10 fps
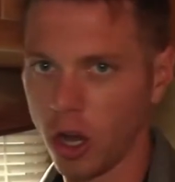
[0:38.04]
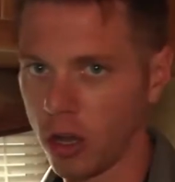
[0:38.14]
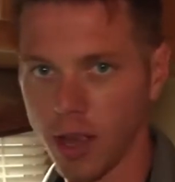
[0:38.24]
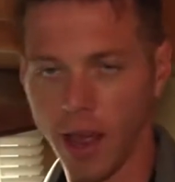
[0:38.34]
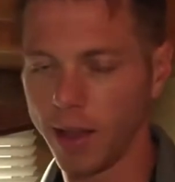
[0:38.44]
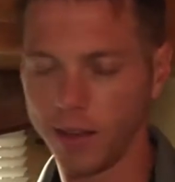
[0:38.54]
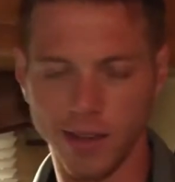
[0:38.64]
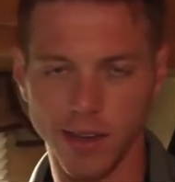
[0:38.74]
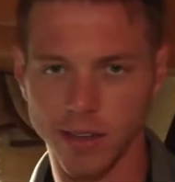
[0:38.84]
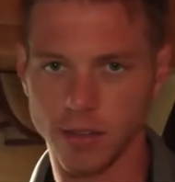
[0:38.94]
all, L E
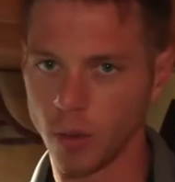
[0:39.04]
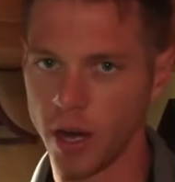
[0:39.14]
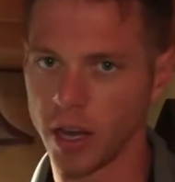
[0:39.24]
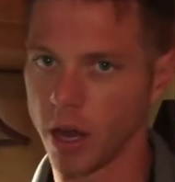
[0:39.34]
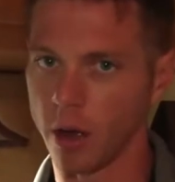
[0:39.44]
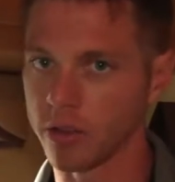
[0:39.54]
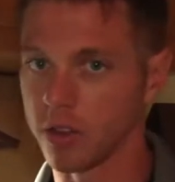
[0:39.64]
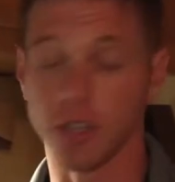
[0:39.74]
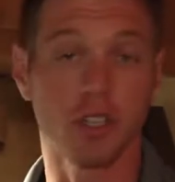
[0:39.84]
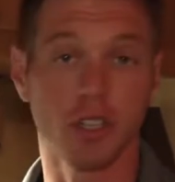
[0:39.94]
D is the way to go,
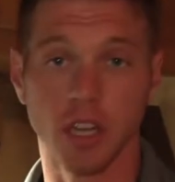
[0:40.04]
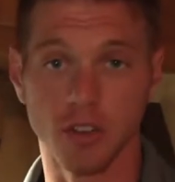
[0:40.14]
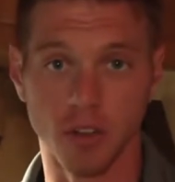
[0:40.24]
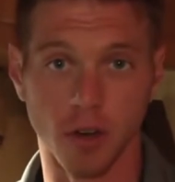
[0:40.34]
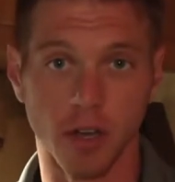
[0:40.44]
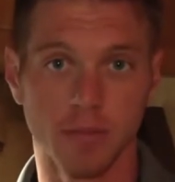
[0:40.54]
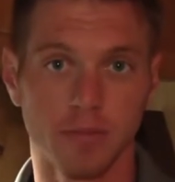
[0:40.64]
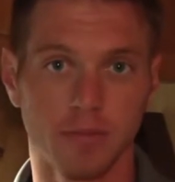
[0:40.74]
so let's just get to it.